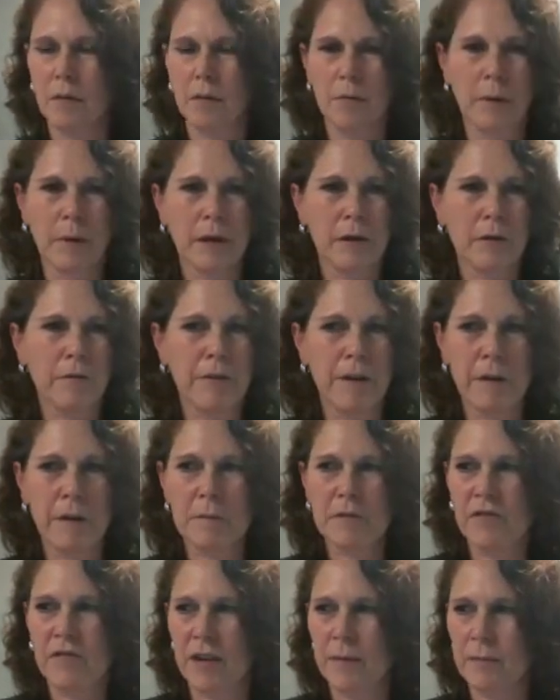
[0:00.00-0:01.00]
Michael
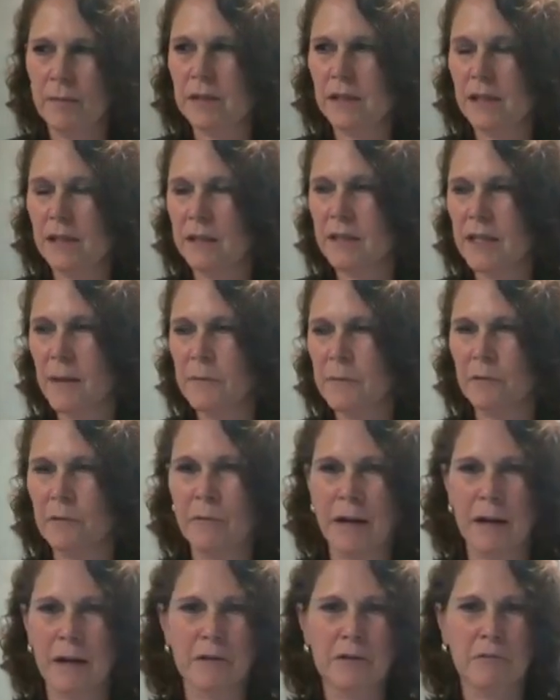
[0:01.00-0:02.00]
Phelps famously slept
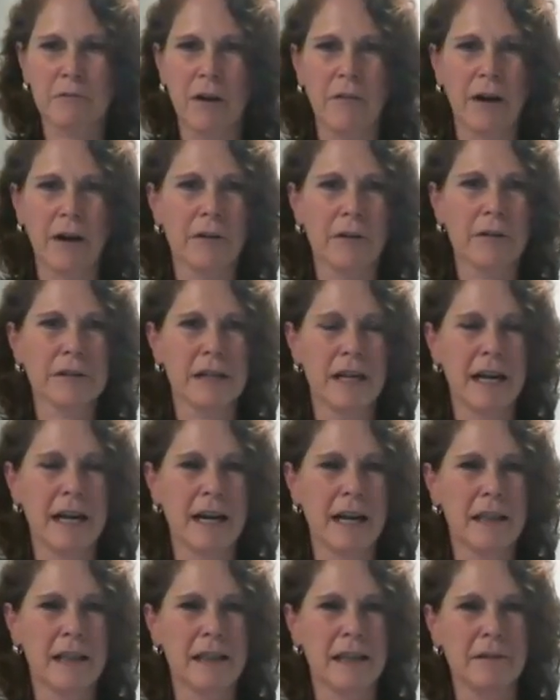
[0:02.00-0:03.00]
around 12 hours a
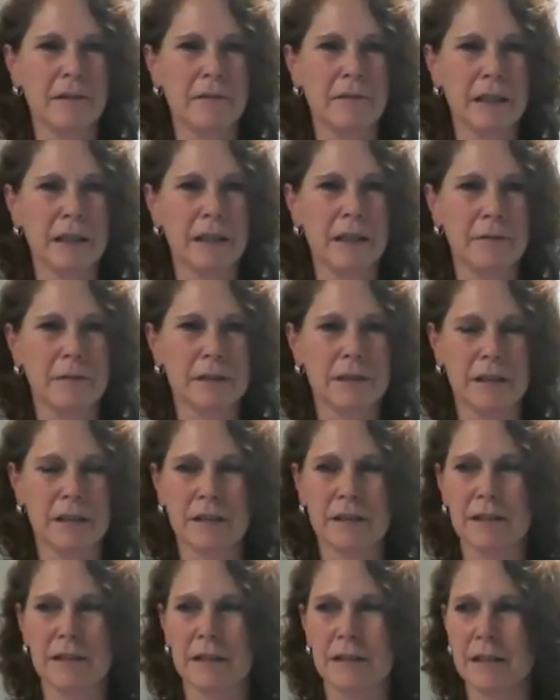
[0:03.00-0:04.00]
night, I think, when he was
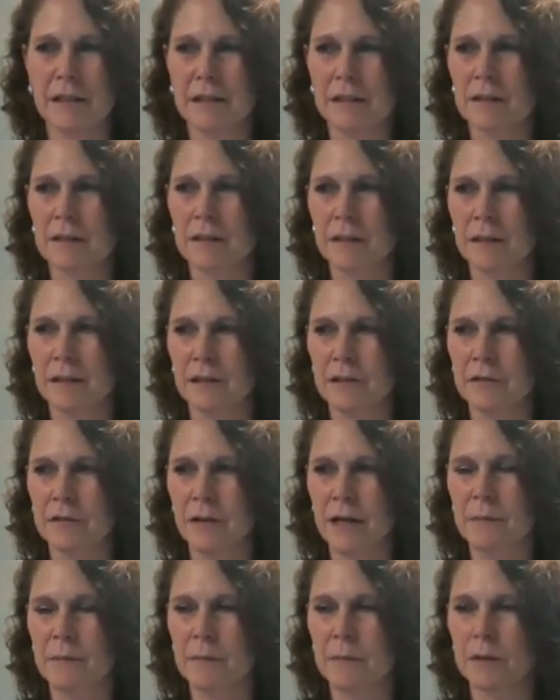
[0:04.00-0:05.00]
in his
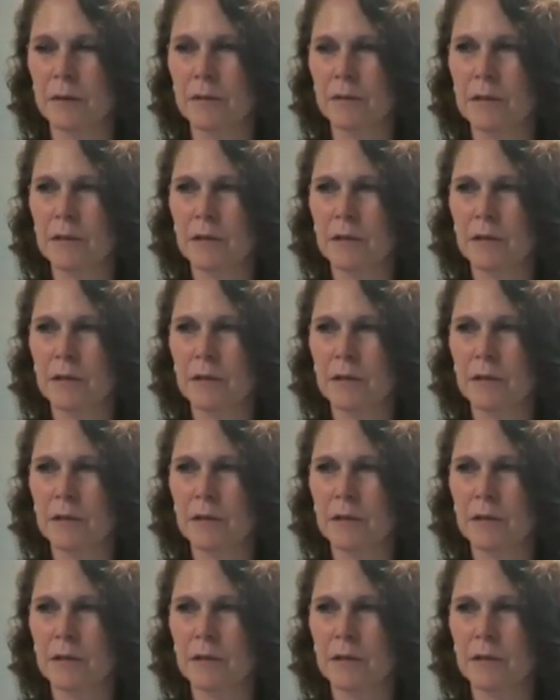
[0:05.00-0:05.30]
training mode.